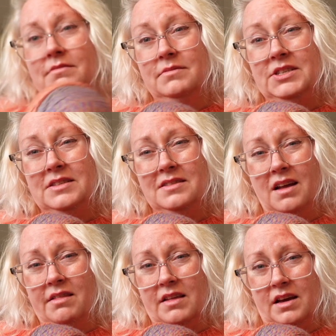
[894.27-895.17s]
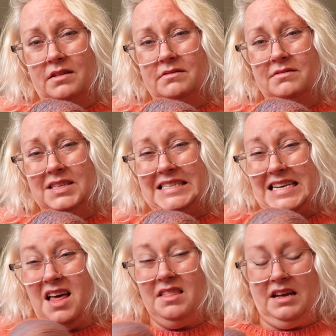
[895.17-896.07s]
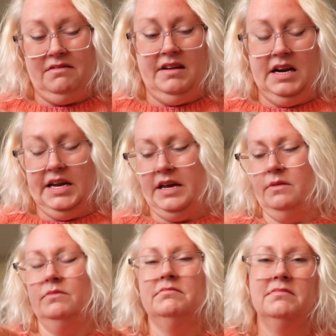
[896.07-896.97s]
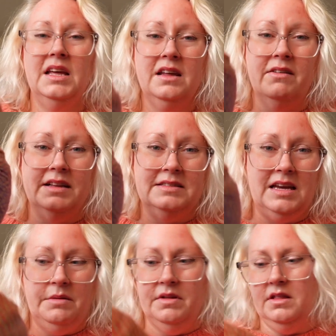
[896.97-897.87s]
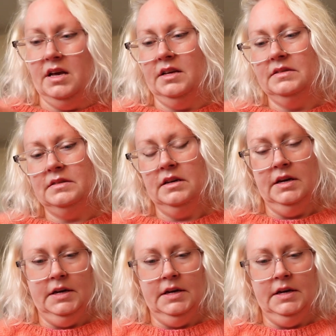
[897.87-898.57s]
which is nothing. It's nothing really in the grand scheme of things.